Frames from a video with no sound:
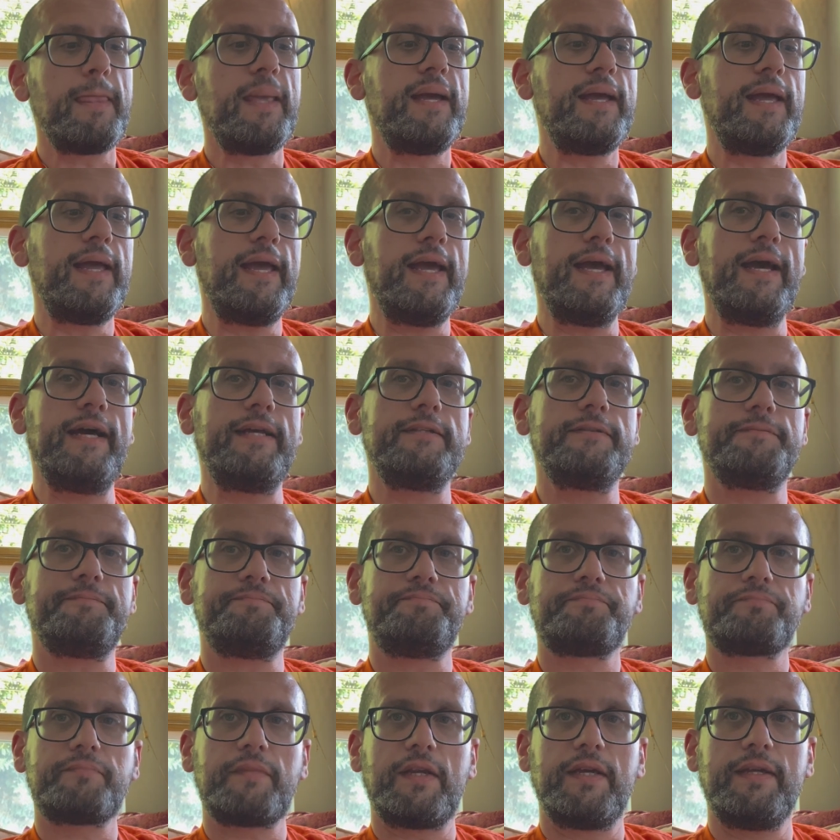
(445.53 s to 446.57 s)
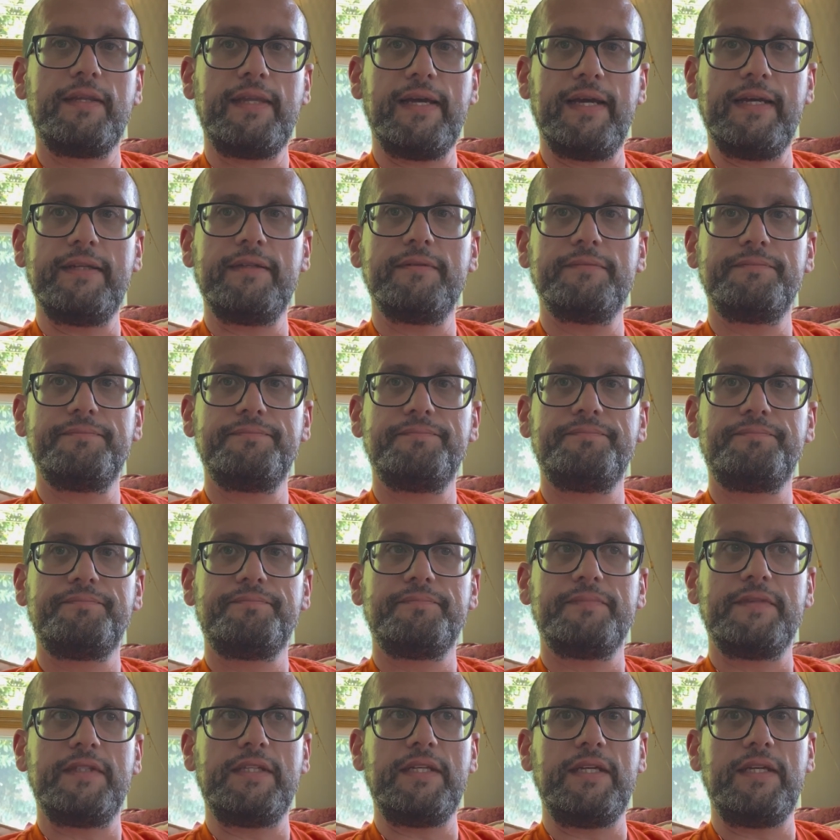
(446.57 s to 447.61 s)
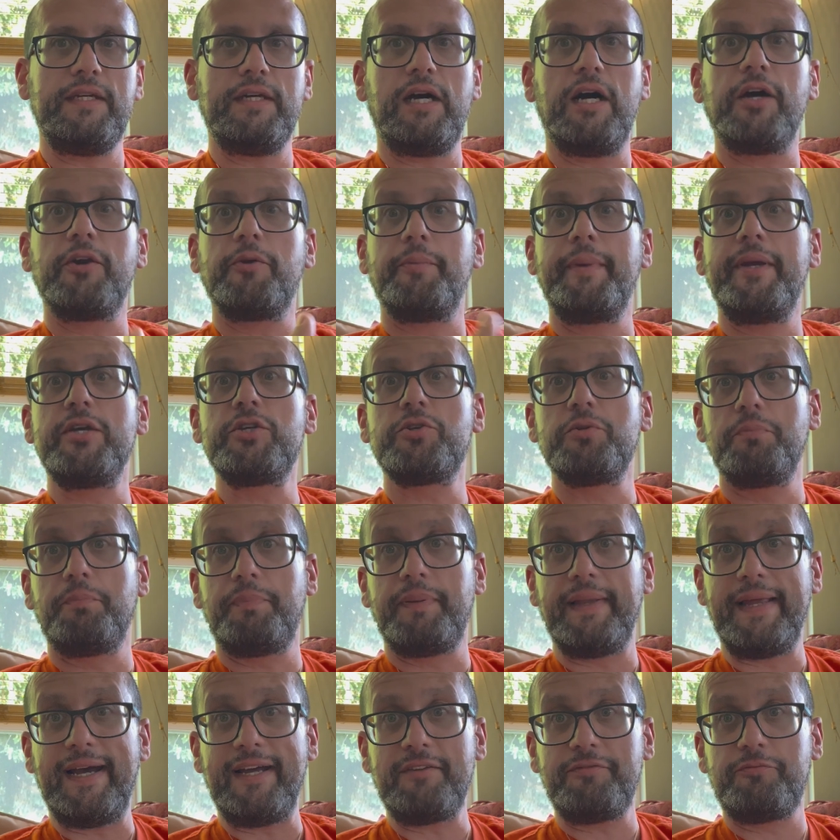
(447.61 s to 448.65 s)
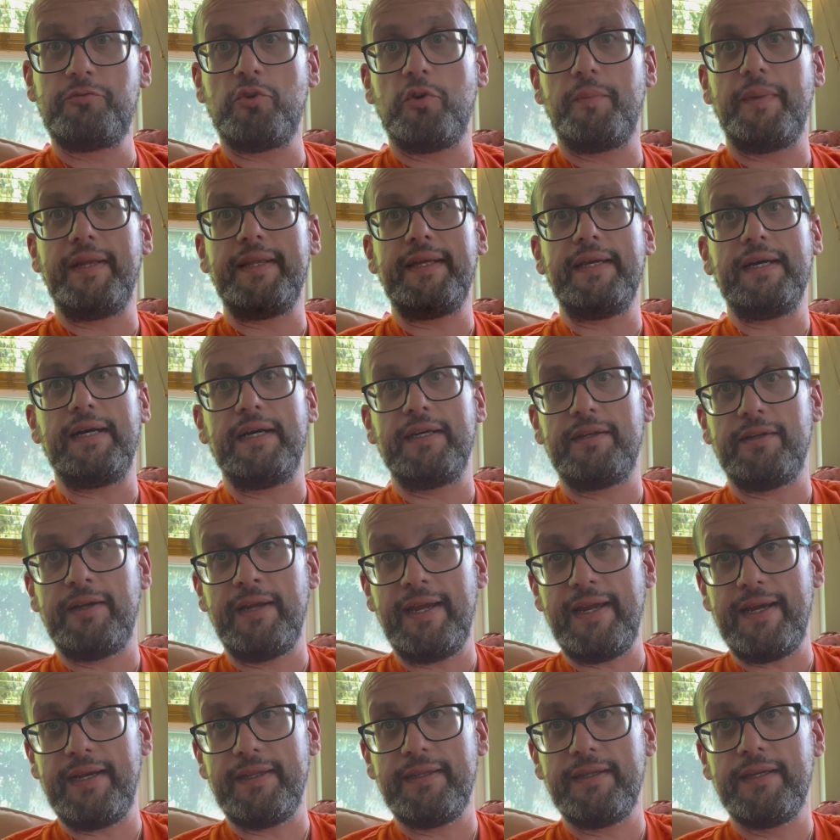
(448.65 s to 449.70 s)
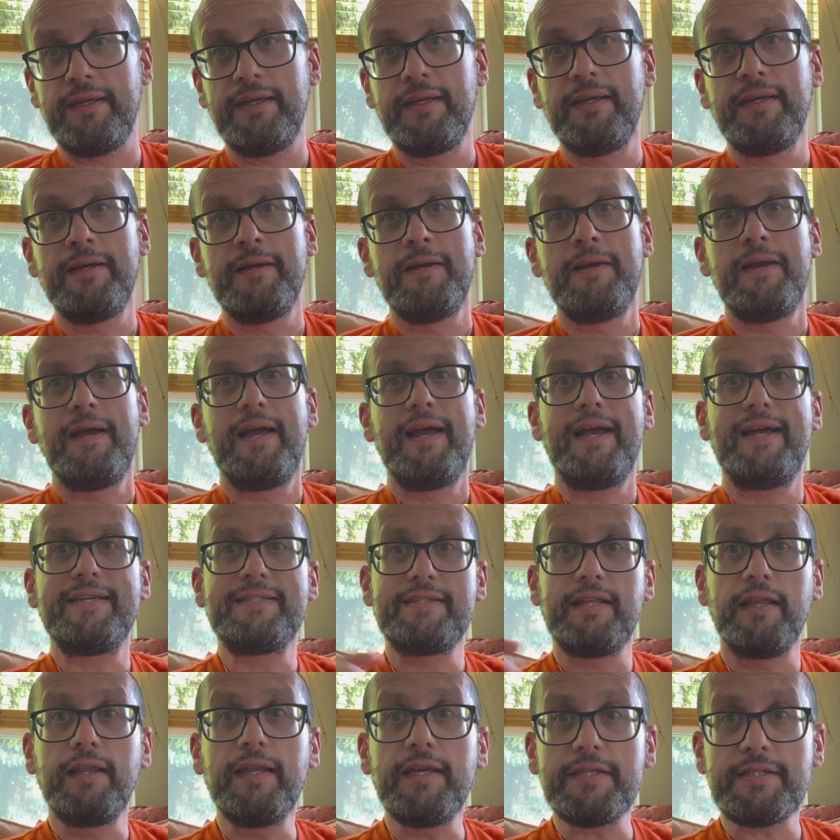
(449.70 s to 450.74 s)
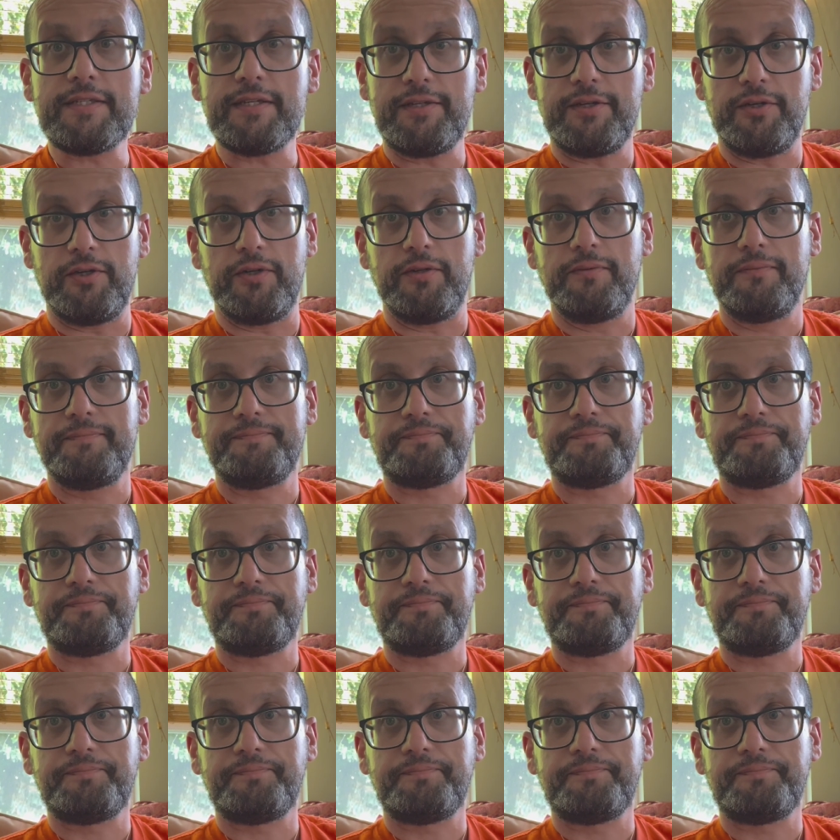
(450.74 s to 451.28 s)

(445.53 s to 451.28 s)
And then the automation platform, at the other hand, has a listener.